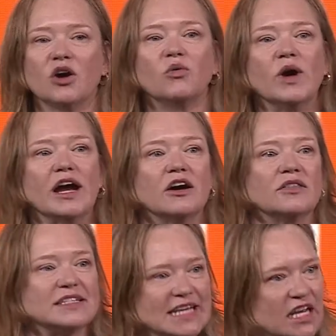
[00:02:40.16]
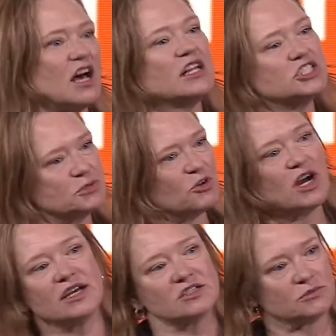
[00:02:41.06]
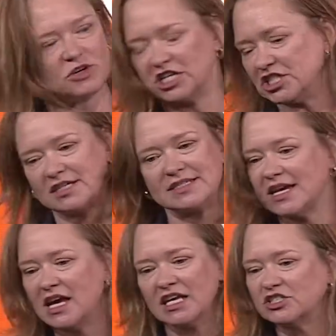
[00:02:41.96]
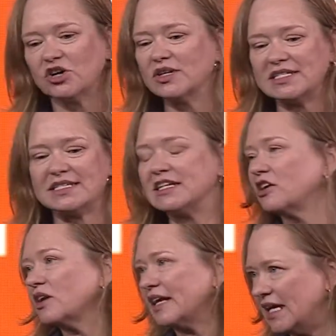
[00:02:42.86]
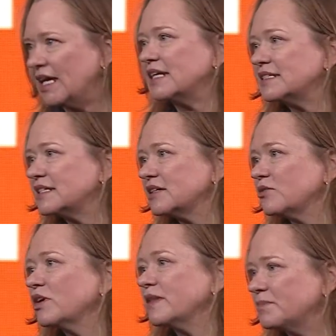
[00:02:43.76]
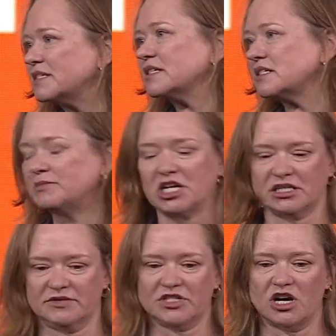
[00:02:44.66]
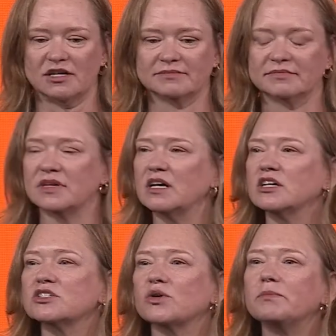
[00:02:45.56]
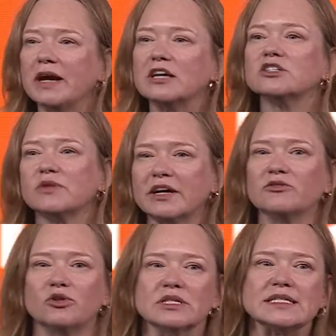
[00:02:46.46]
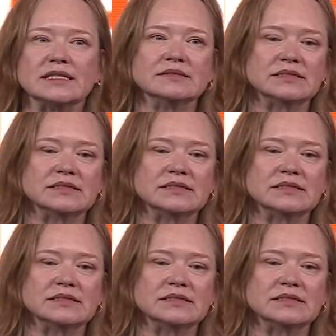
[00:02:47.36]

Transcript: where the technology products or projects don't necessarily hit what the business objectives are. So it bears reinforcing.